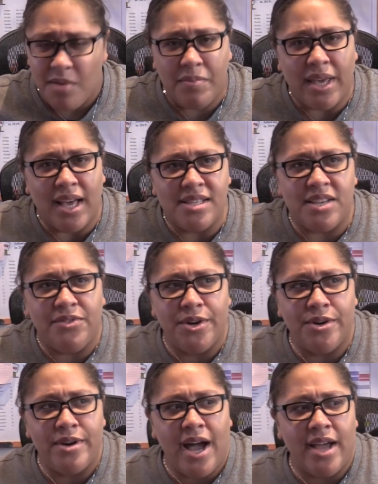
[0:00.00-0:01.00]
Because if
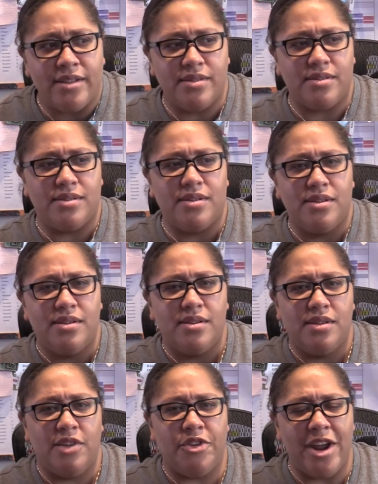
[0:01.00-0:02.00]
you're not
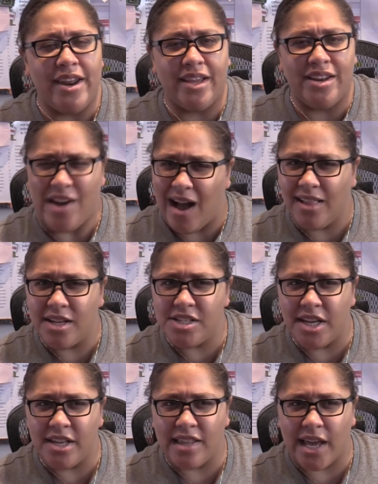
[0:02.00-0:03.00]

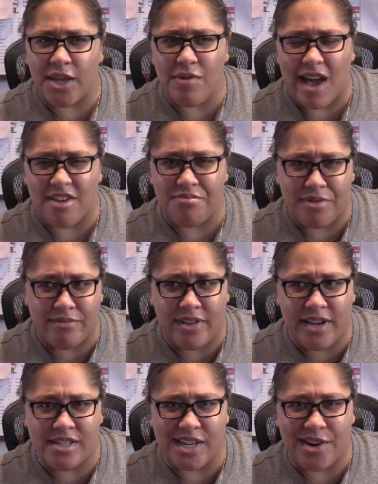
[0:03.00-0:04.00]
acknowledging that you have
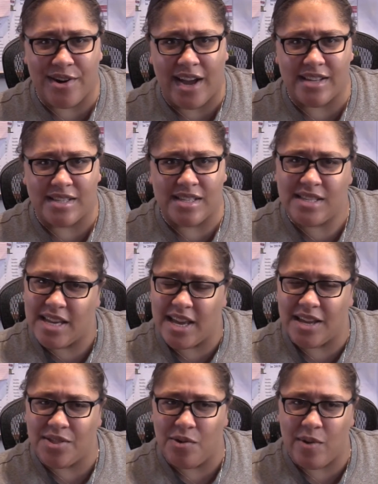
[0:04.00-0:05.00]
privilege and you're not
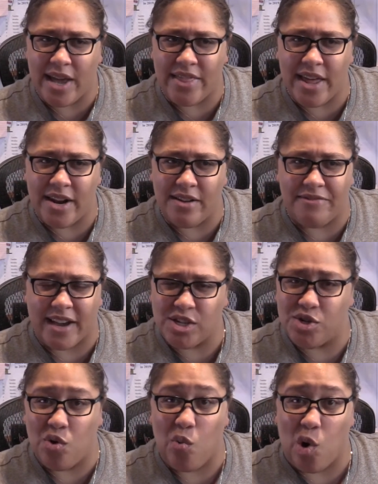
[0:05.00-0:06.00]
seeing the way that it
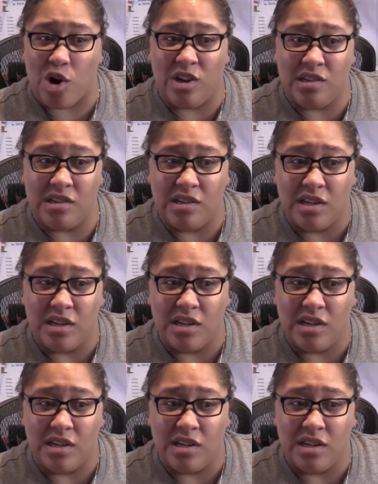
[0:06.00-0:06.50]
affects your world,